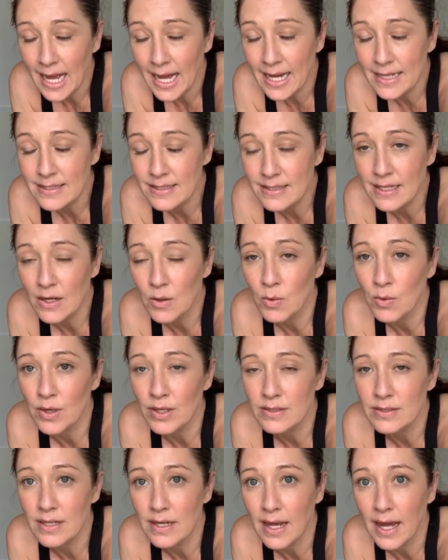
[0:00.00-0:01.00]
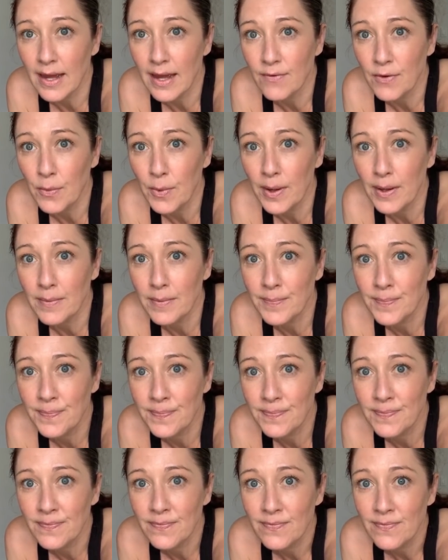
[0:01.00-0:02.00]
fantastic work today,
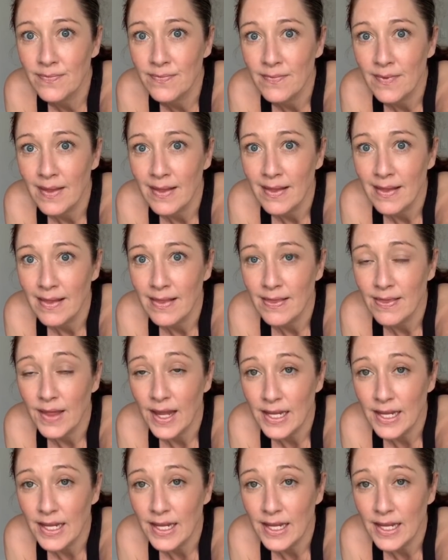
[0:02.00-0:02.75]
everyone.